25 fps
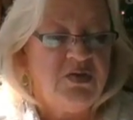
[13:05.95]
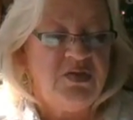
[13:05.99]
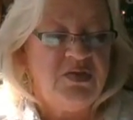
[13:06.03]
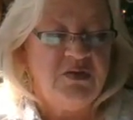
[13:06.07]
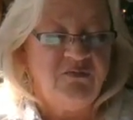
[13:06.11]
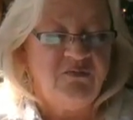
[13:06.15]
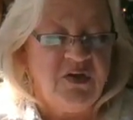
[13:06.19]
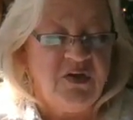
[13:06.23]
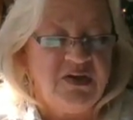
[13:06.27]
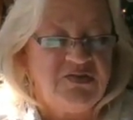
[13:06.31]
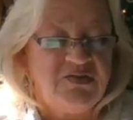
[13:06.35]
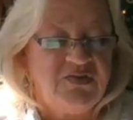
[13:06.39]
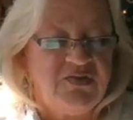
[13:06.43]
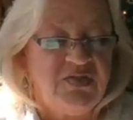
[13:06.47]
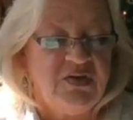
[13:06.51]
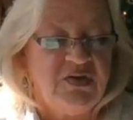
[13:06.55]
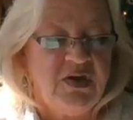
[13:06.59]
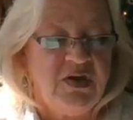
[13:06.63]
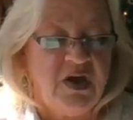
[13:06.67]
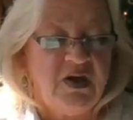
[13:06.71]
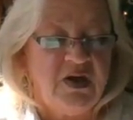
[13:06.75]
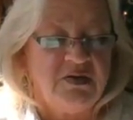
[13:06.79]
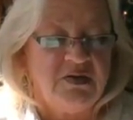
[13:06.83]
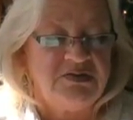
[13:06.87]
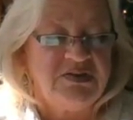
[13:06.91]
The advice of the
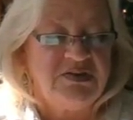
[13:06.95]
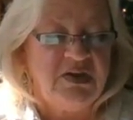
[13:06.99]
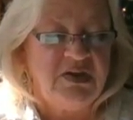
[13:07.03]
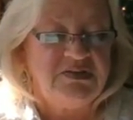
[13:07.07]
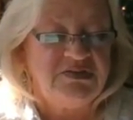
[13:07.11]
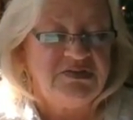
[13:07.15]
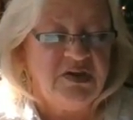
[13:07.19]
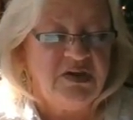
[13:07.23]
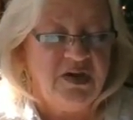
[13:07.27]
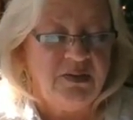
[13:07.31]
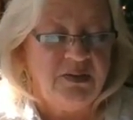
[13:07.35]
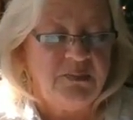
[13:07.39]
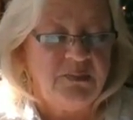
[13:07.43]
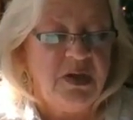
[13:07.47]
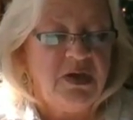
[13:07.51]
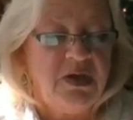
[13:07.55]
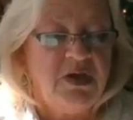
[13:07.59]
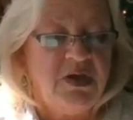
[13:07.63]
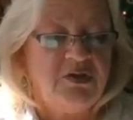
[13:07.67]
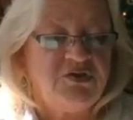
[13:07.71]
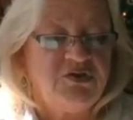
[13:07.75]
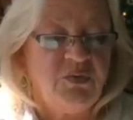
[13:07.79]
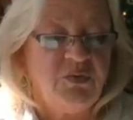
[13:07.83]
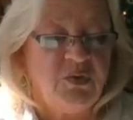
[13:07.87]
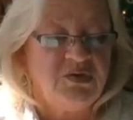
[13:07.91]
card take time
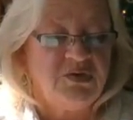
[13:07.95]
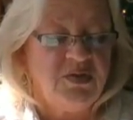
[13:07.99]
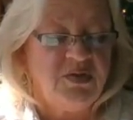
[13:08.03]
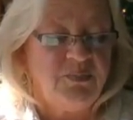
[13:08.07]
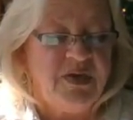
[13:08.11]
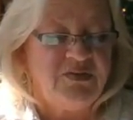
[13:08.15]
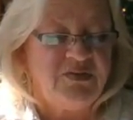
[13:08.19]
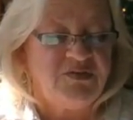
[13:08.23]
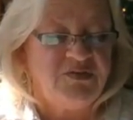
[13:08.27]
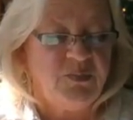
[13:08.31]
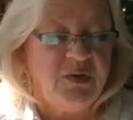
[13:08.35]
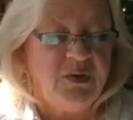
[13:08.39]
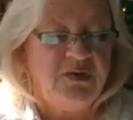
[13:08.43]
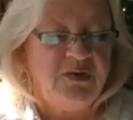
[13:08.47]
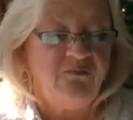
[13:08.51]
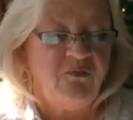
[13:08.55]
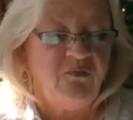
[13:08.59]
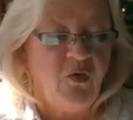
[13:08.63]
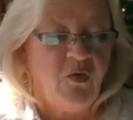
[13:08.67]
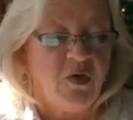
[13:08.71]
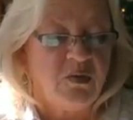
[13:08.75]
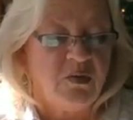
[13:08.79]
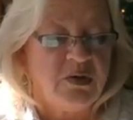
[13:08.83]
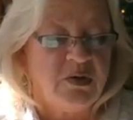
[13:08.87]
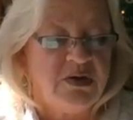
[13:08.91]
to work the best way
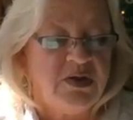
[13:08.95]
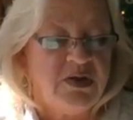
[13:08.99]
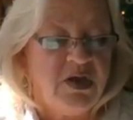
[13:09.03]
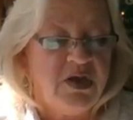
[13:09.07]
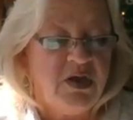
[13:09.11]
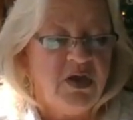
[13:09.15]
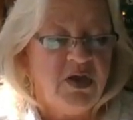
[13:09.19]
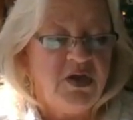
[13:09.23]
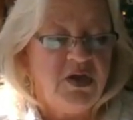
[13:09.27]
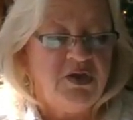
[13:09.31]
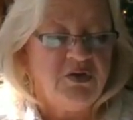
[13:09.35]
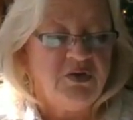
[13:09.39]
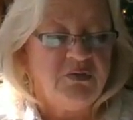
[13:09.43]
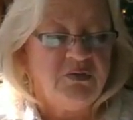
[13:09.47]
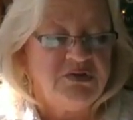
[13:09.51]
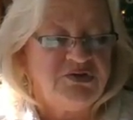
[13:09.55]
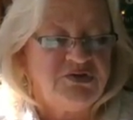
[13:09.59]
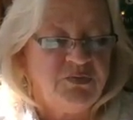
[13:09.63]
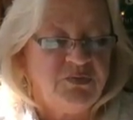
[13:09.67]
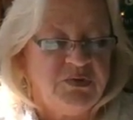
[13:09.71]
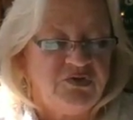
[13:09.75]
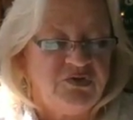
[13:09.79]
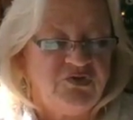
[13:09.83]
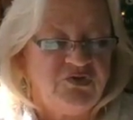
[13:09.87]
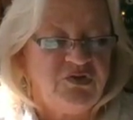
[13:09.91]
forward. Your
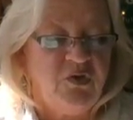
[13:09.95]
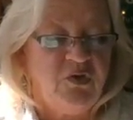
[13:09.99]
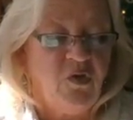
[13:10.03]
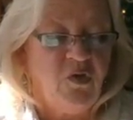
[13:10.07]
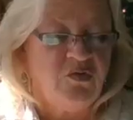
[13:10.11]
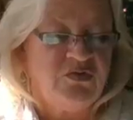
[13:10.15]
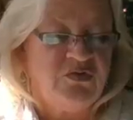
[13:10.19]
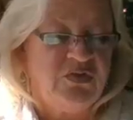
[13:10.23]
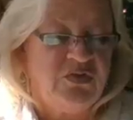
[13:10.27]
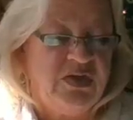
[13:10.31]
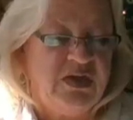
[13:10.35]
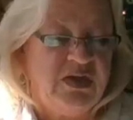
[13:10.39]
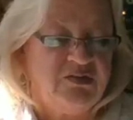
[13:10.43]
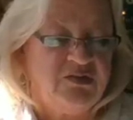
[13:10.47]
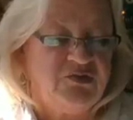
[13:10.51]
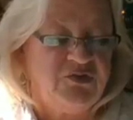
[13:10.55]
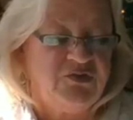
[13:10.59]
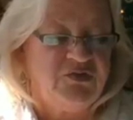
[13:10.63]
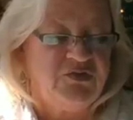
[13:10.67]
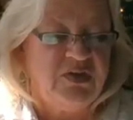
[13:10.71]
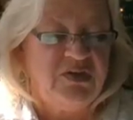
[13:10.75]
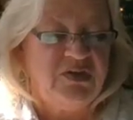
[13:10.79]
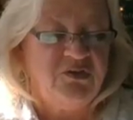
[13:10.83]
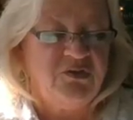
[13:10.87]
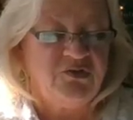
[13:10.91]
intuition holds the
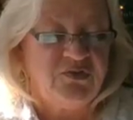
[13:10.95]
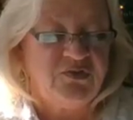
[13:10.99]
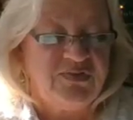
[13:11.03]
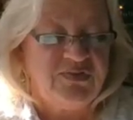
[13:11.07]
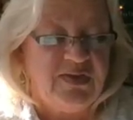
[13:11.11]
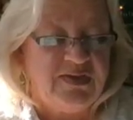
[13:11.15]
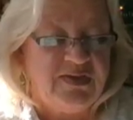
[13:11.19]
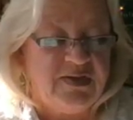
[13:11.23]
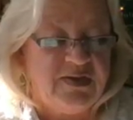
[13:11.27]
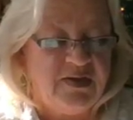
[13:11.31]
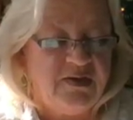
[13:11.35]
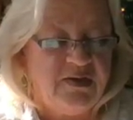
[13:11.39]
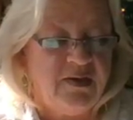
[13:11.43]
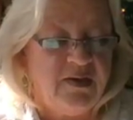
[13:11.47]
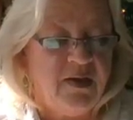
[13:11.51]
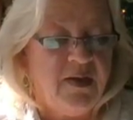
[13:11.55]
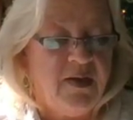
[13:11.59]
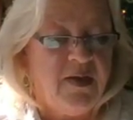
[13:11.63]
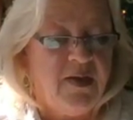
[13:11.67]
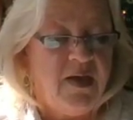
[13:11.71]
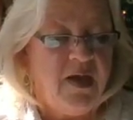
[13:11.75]
answers that you're seeking.